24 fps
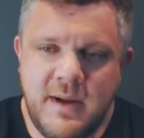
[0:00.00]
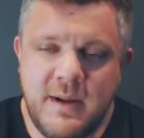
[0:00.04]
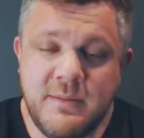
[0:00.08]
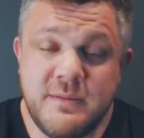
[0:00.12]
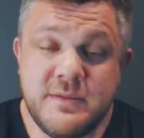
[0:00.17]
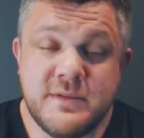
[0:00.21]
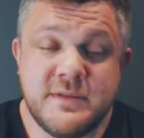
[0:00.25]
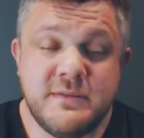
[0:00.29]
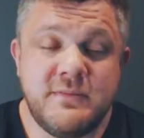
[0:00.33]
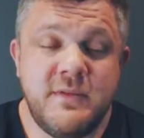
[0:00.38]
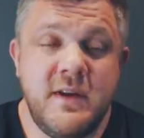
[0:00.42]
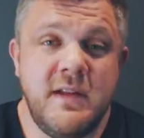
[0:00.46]

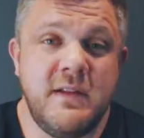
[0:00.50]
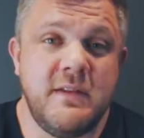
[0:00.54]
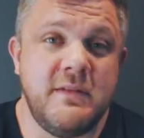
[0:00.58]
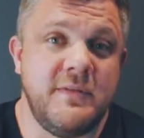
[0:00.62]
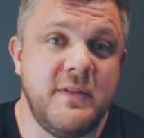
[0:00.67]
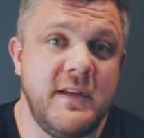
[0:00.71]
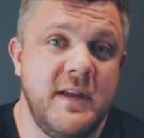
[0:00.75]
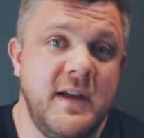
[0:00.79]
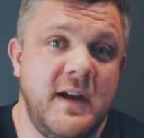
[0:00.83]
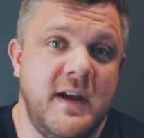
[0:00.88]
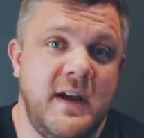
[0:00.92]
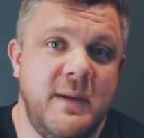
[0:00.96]
was
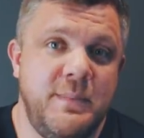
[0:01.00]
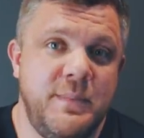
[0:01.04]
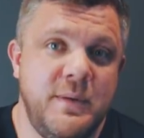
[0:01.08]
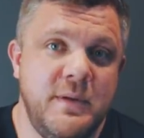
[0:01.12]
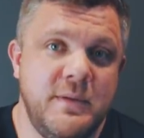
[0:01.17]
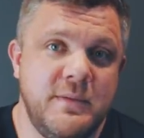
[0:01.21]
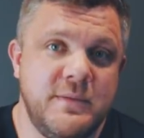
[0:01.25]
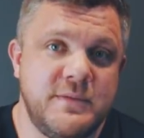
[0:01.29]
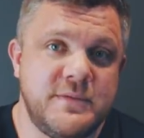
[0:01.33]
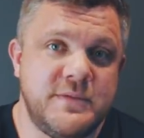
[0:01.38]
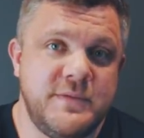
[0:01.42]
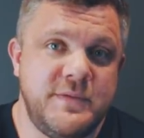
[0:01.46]
relatively happy,
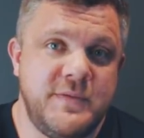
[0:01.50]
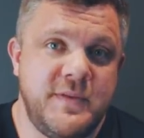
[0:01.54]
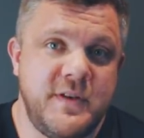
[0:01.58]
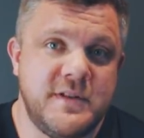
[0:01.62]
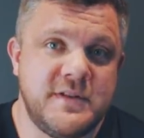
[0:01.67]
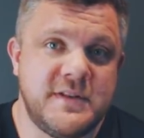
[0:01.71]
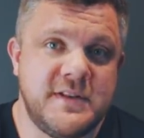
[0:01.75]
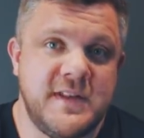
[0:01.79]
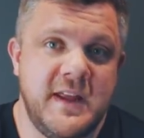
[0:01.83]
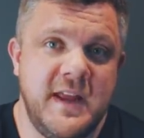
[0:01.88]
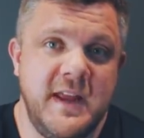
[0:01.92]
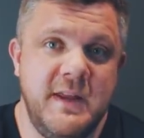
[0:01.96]
you know, it was the
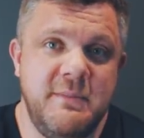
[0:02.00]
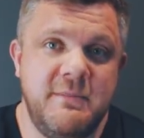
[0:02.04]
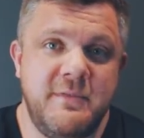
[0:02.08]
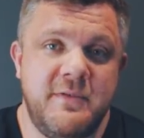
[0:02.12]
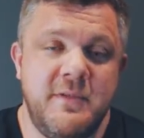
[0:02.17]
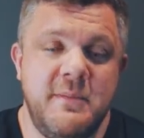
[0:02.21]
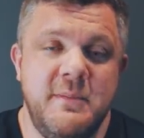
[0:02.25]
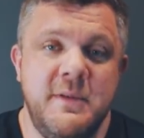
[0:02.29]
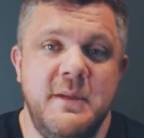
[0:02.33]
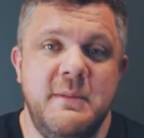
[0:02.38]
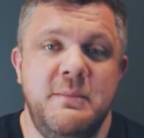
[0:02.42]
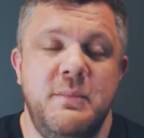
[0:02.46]
first time
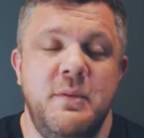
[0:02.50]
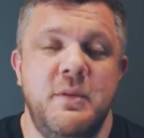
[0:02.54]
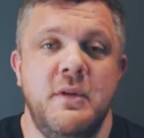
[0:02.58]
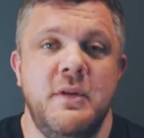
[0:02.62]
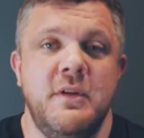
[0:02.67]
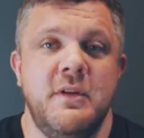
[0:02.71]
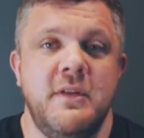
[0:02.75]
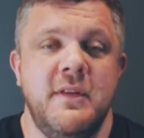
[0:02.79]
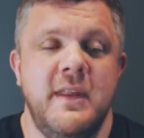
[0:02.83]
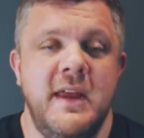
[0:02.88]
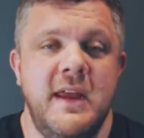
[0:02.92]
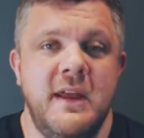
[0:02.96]
for me
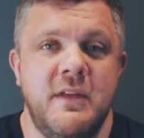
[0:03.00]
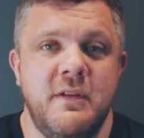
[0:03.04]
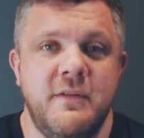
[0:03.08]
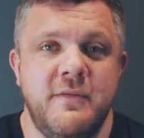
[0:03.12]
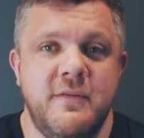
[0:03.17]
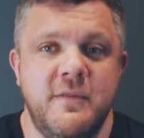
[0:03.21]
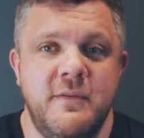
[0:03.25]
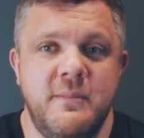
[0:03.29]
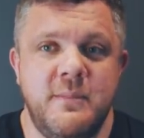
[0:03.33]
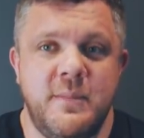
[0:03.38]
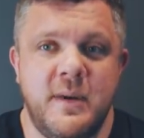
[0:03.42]
pulling on the elephant